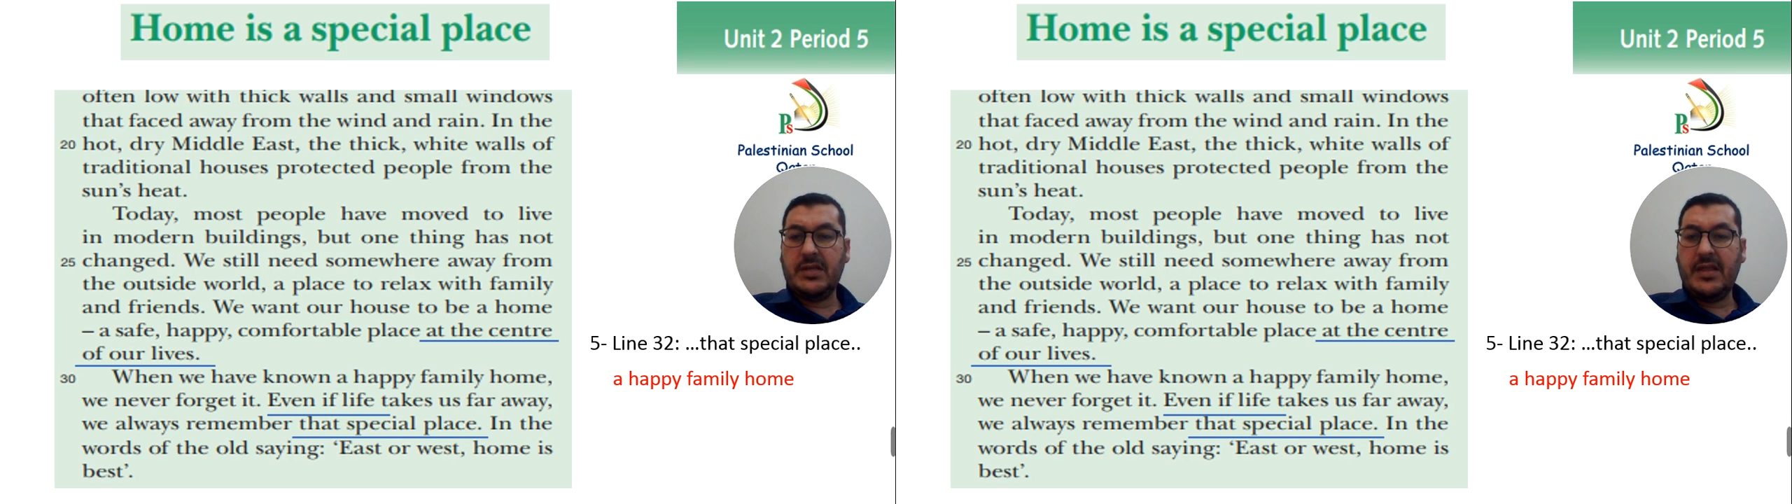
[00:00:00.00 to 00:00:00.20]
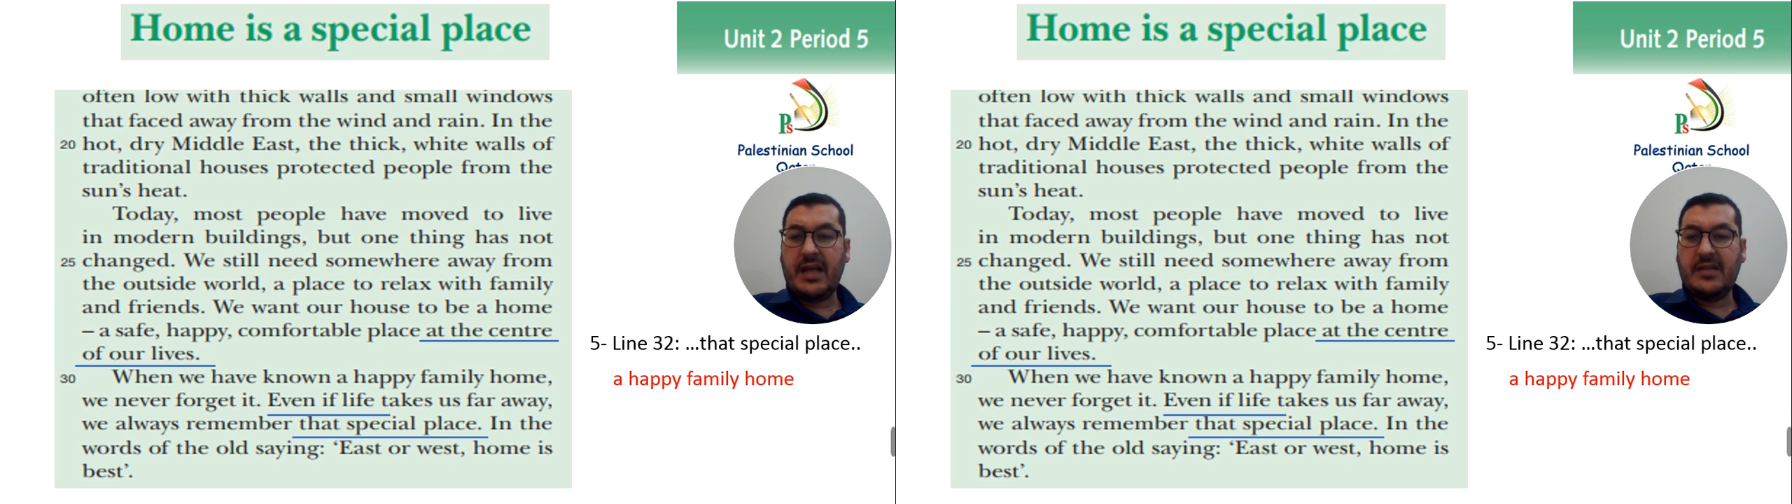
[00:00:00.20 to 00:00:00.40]

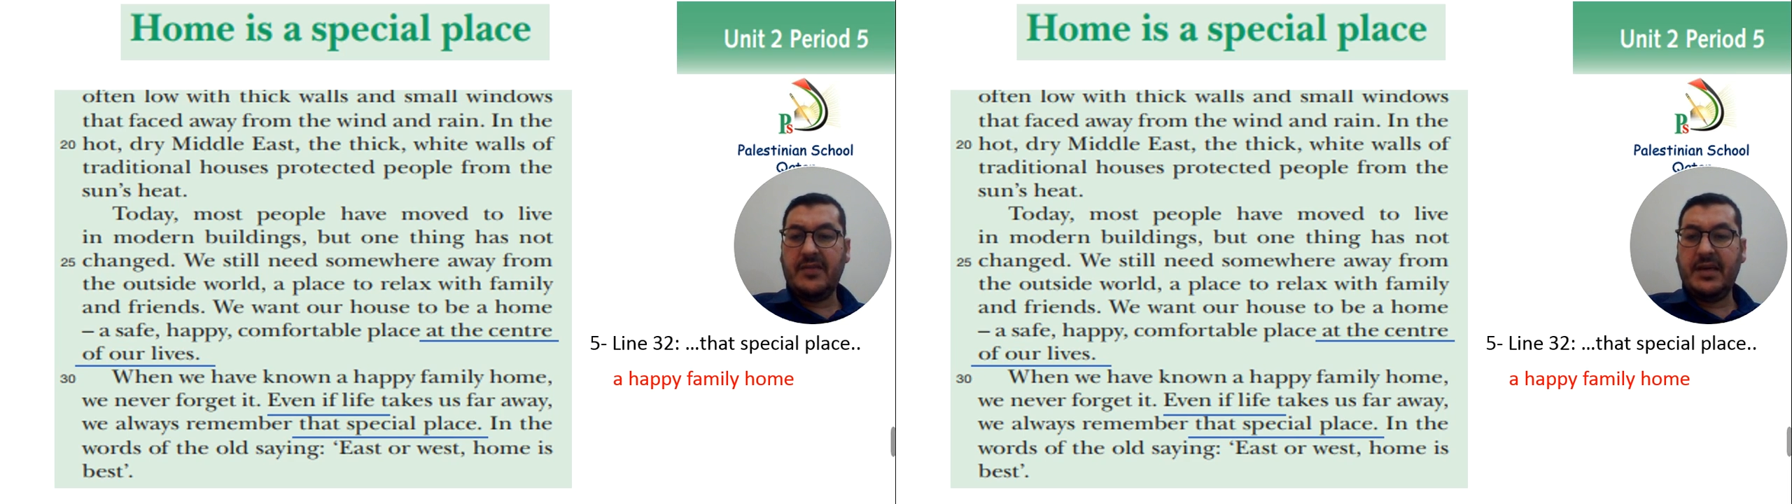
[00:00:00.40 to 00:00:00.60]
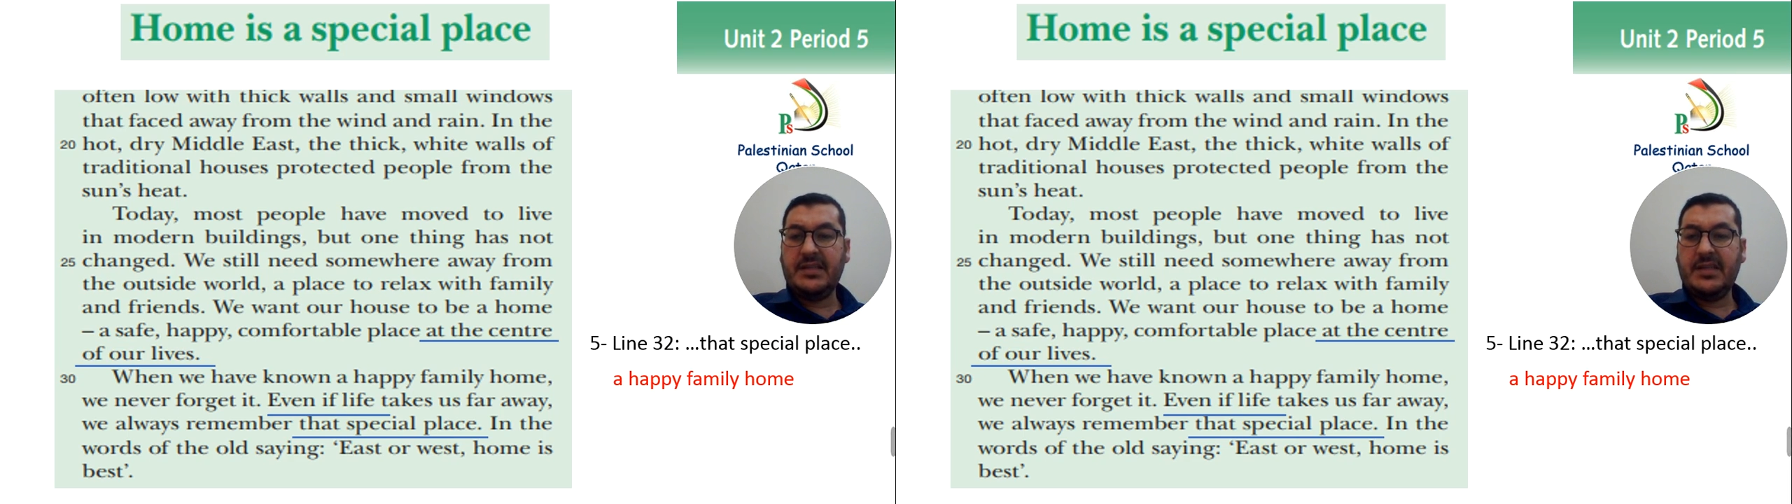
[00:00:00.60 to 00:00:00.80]
that
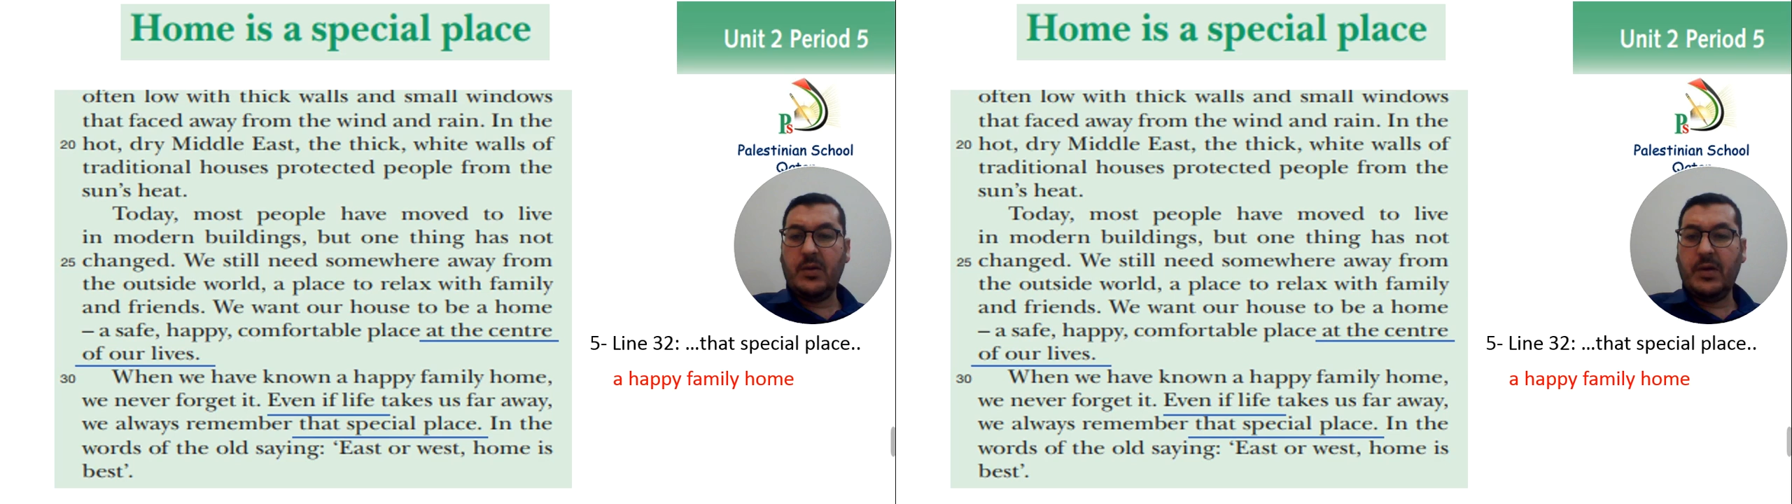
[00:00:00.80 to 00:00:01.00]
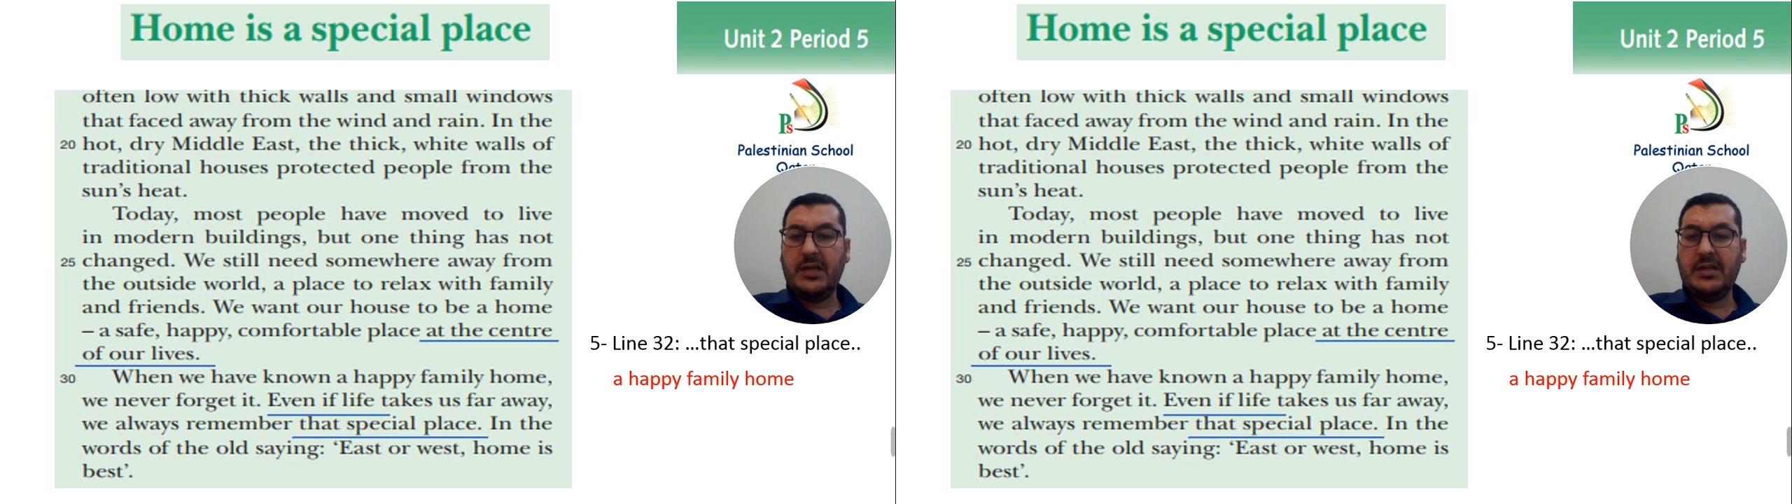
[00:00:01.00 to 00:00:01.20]
faced
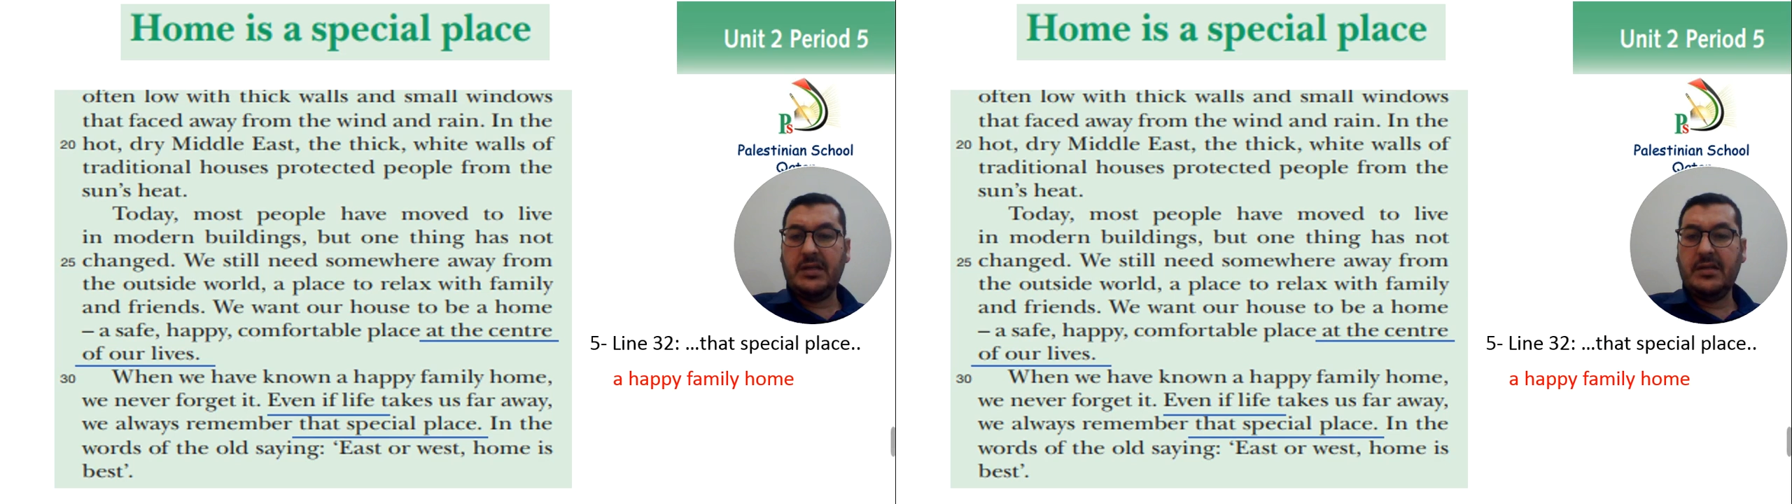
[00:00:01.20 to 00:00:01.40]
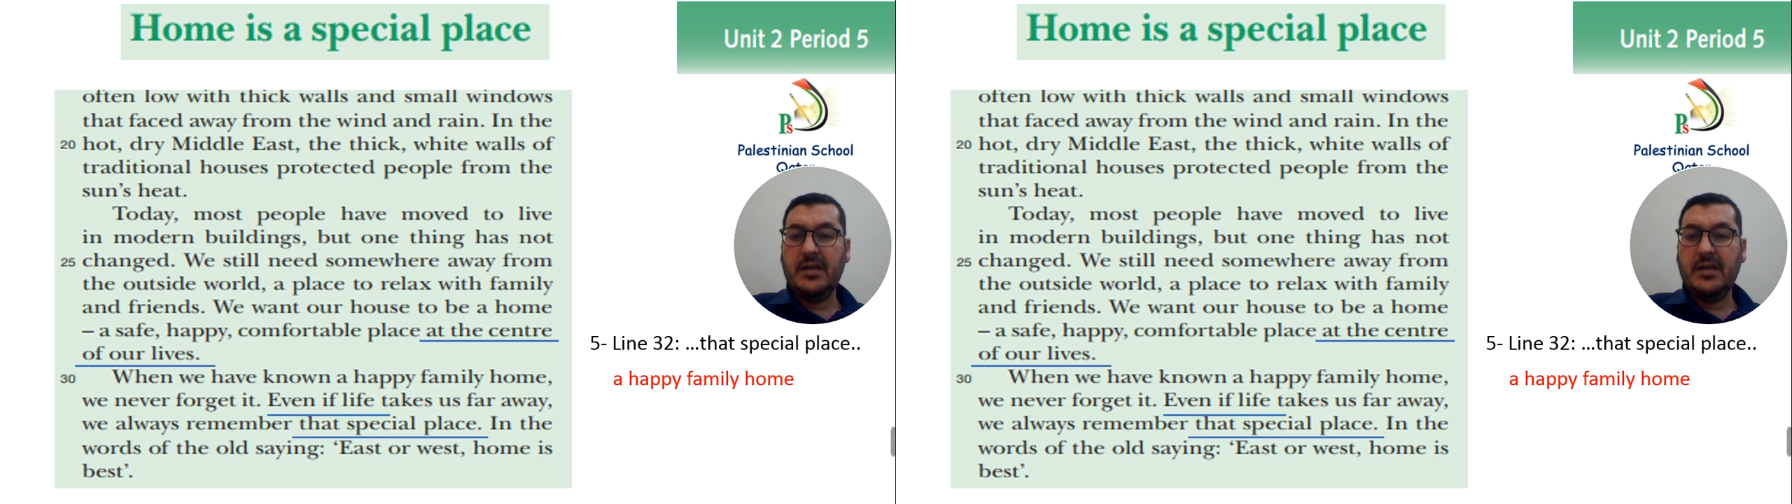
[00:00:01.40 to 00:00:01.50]
away